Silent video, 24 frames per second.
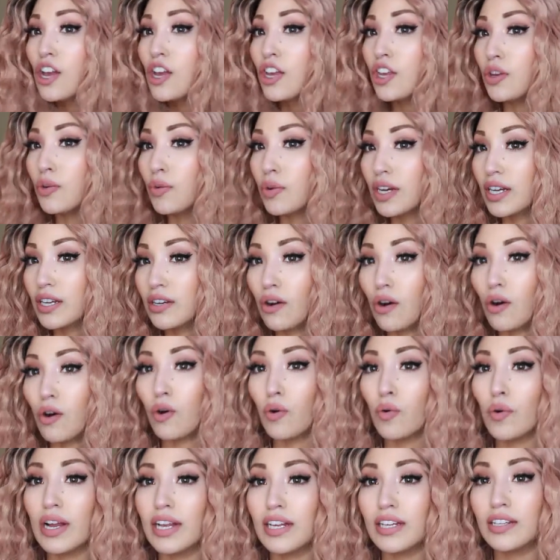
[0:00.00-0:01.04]
you can
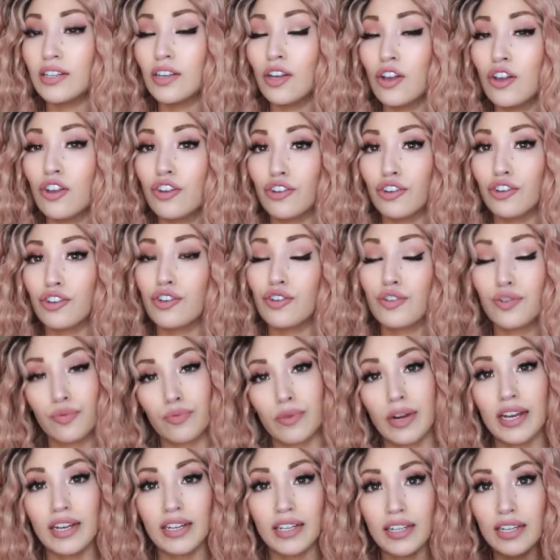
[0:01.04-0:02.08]
always
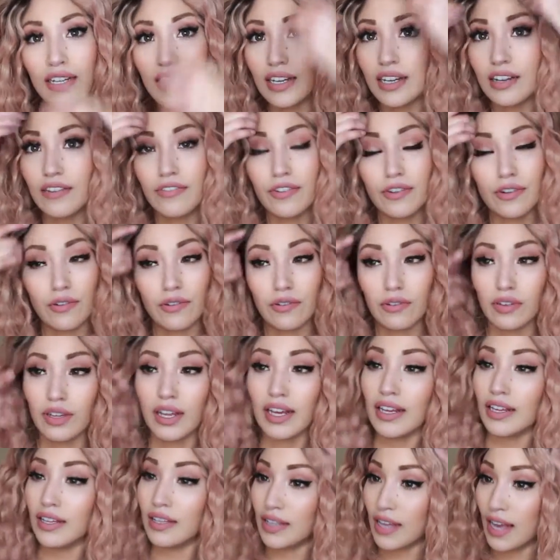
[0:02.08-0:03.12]
straighten it if you don't
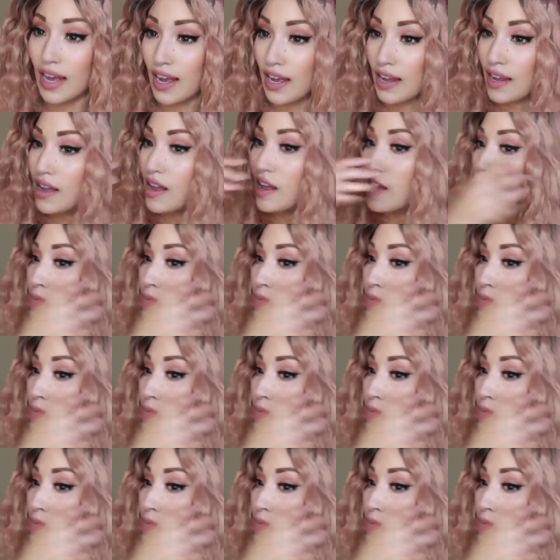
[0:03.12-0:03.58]
like that.